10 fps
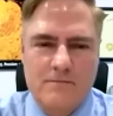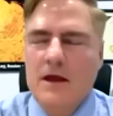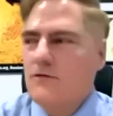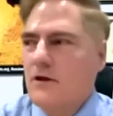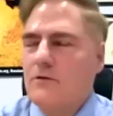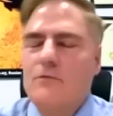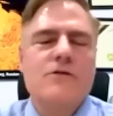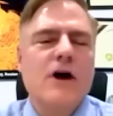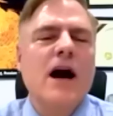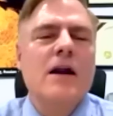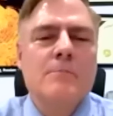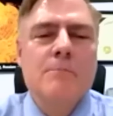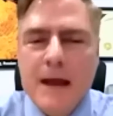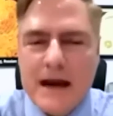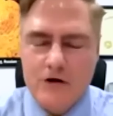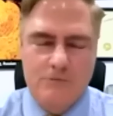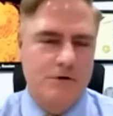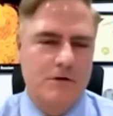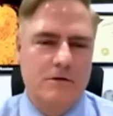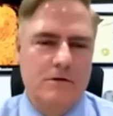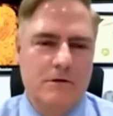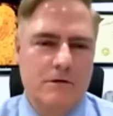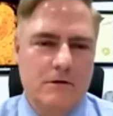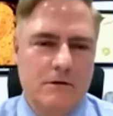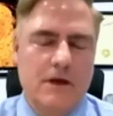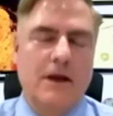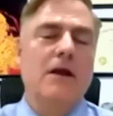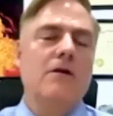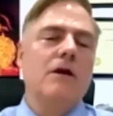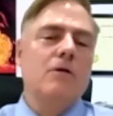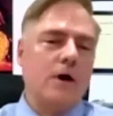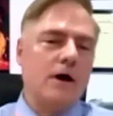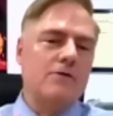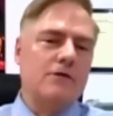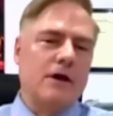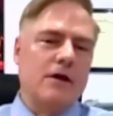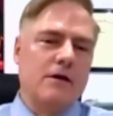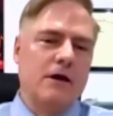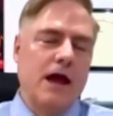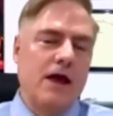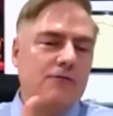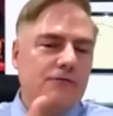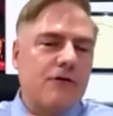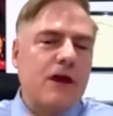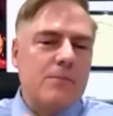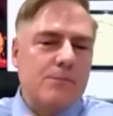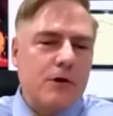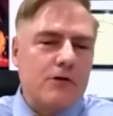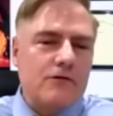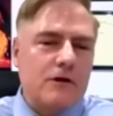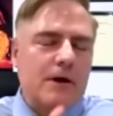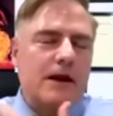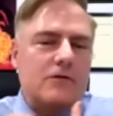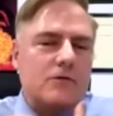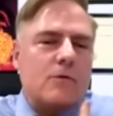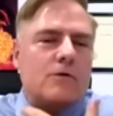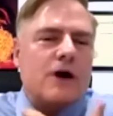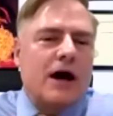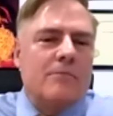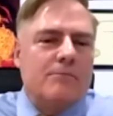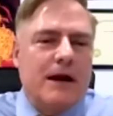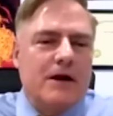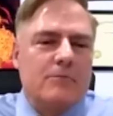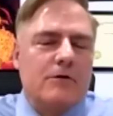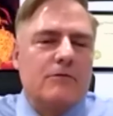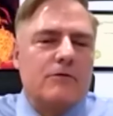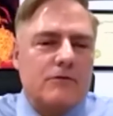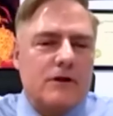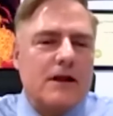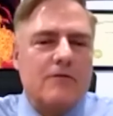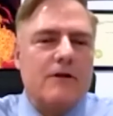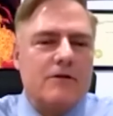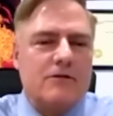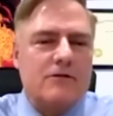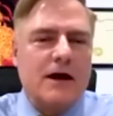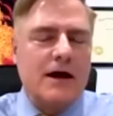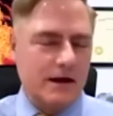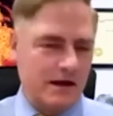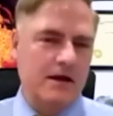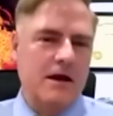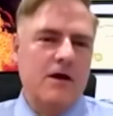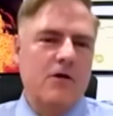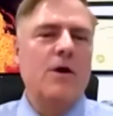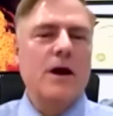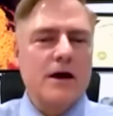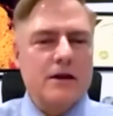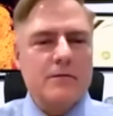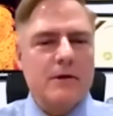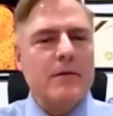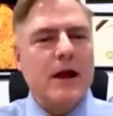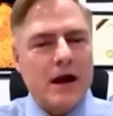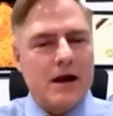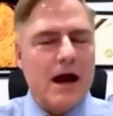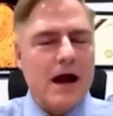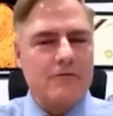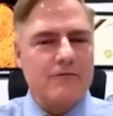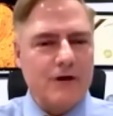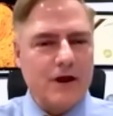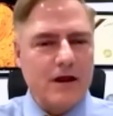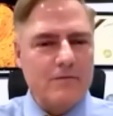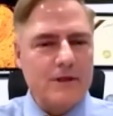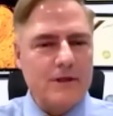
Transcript: He said it was unbearable that here he was a, a free person, but he said what was unbearable was to live in a society when other people are not free.